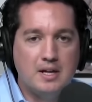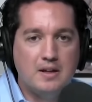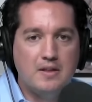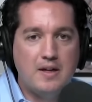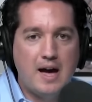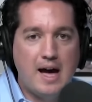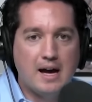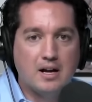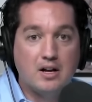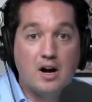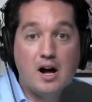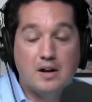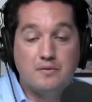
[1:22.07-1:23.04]
that
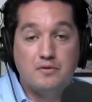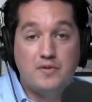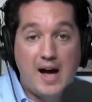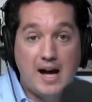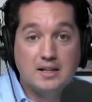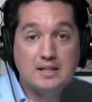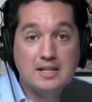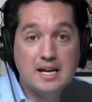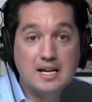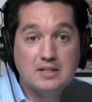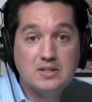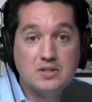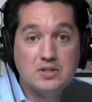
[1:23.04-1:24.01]
God
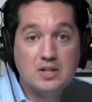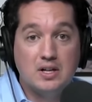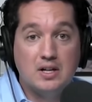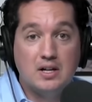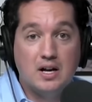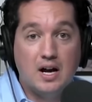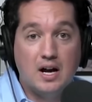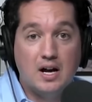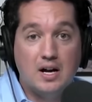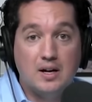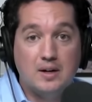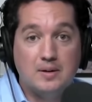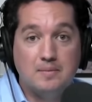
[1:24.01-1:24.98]
validates
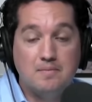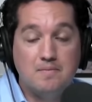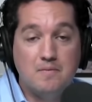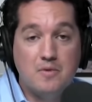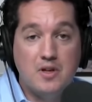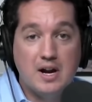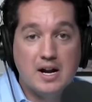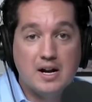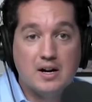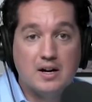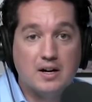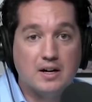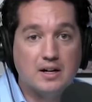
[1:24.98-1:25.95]
their